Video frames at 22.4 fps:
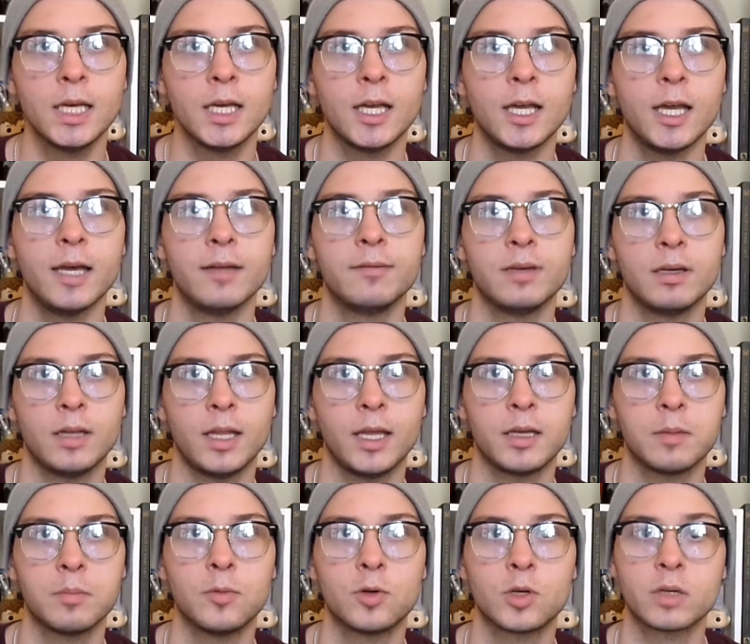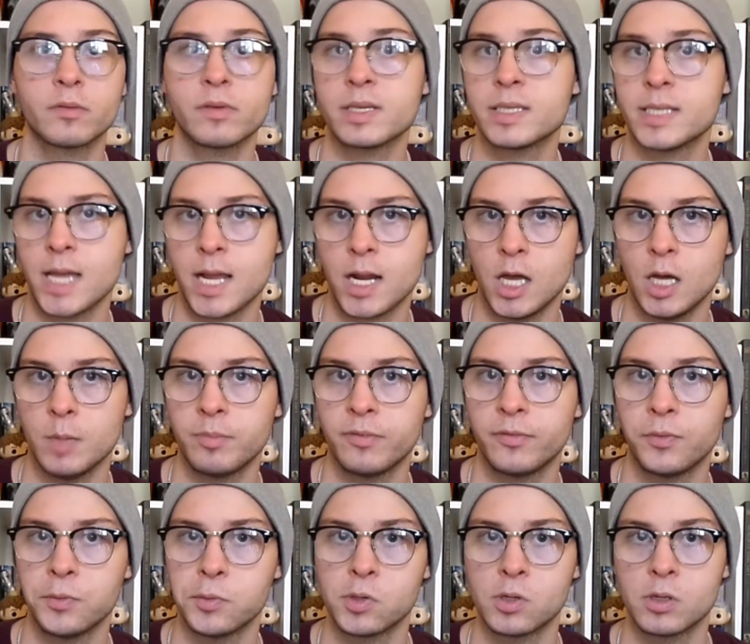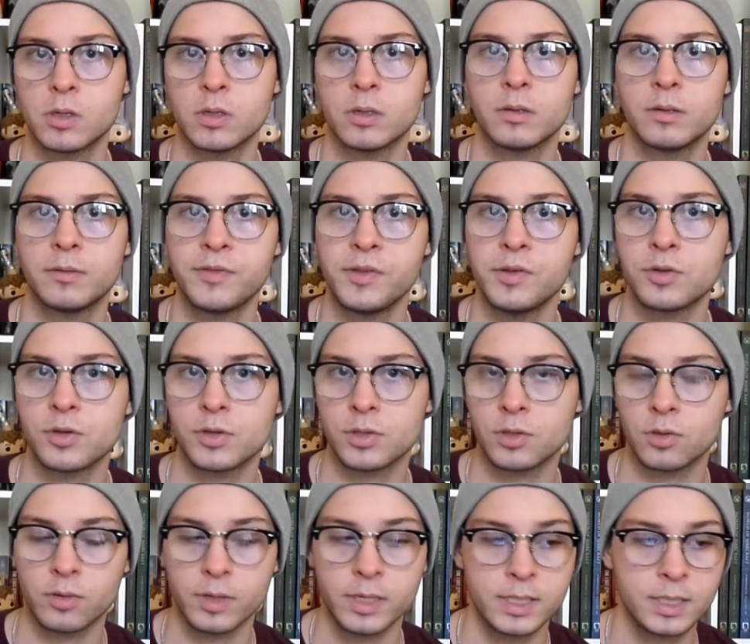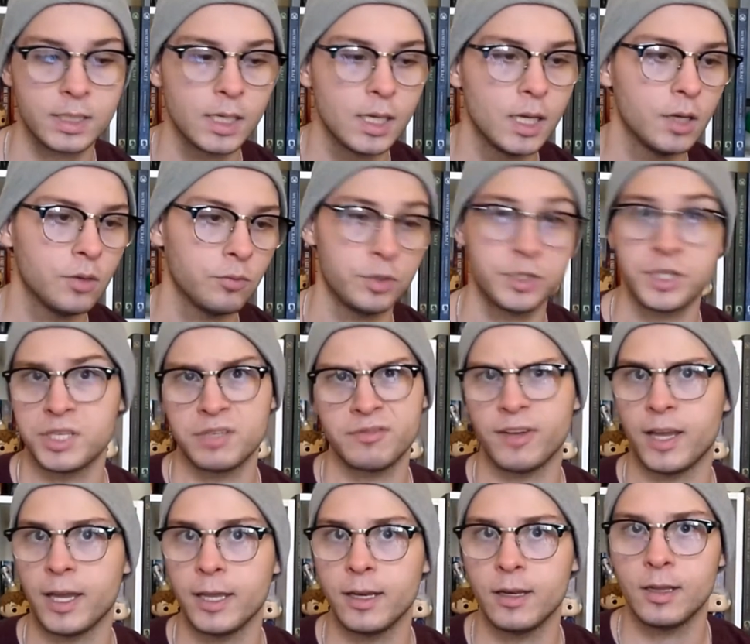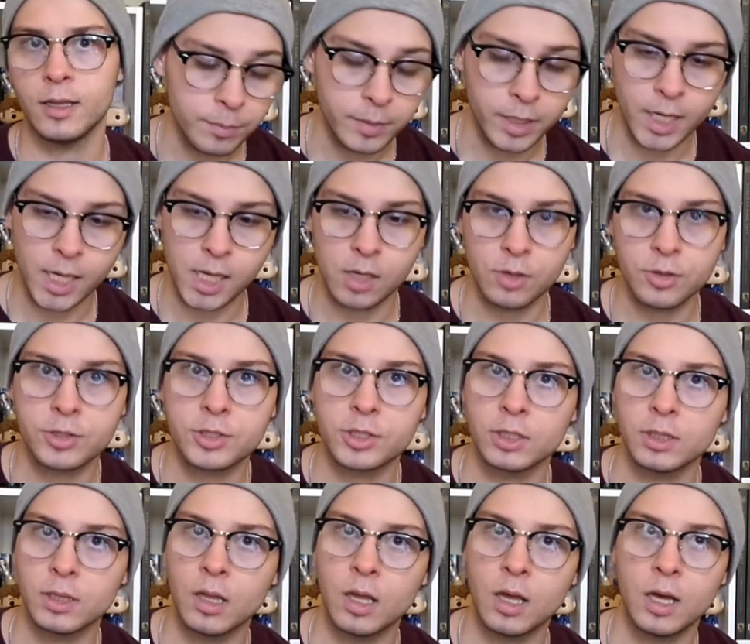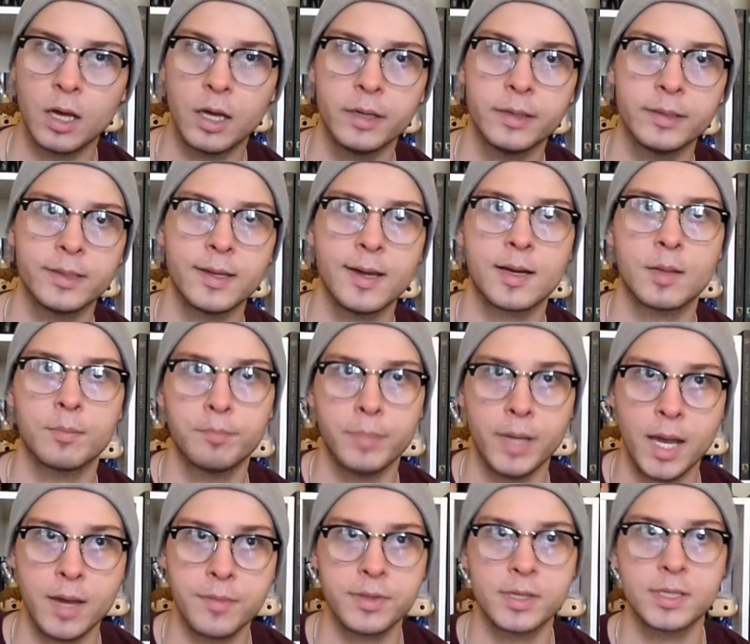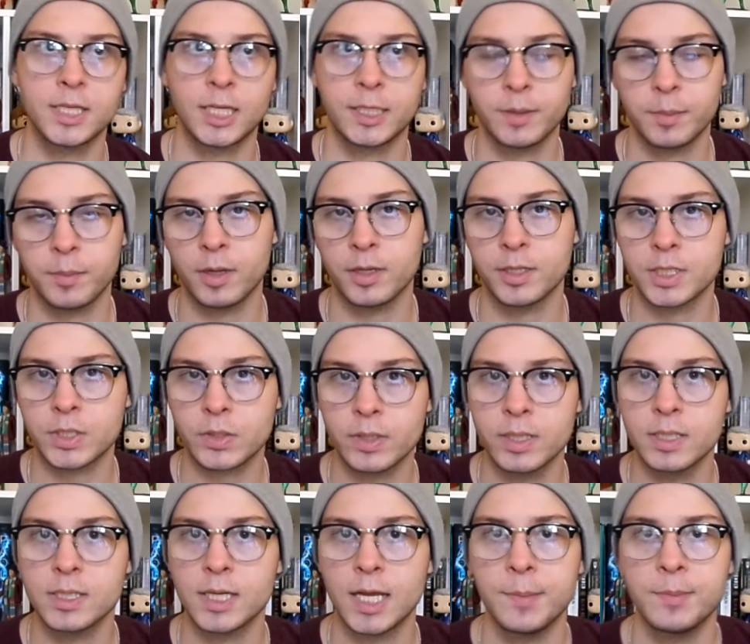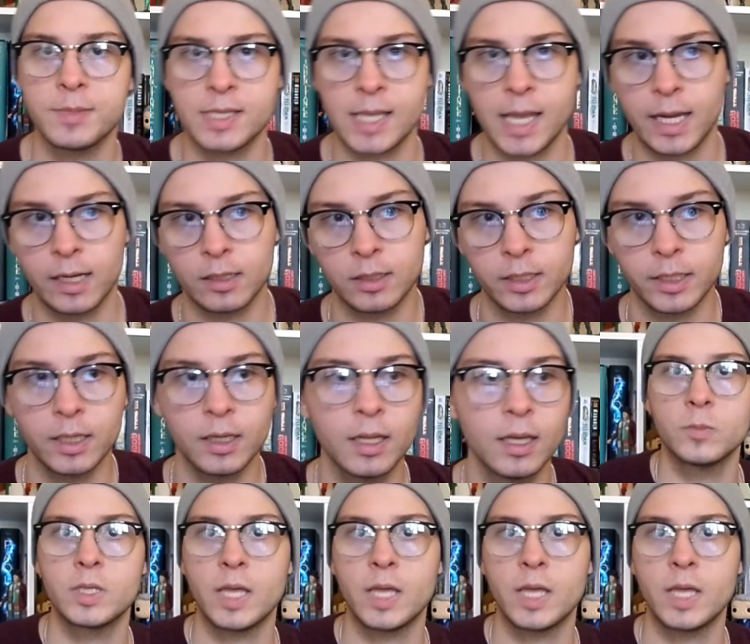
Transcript: It felt like more of a setup for future stories, which is fine. Now, Shallan got about the same amount of screen time as Adolin.